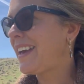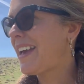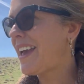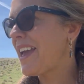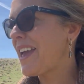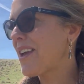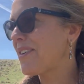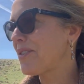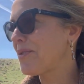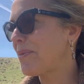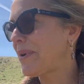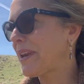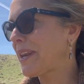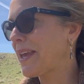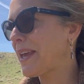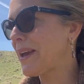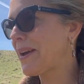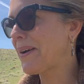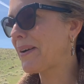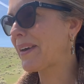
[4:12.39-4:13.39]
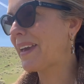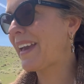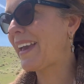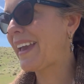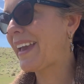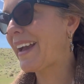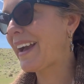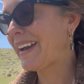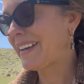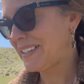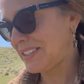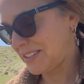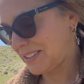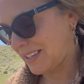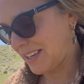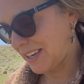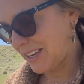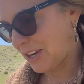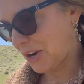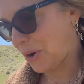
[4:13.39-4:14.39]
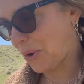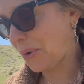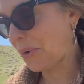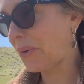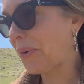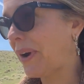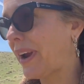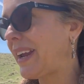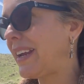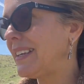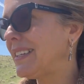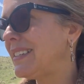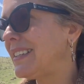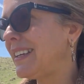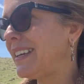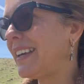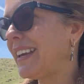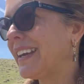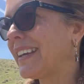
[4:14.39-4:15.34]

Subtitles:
Hey everybody. Okay, I just got crazy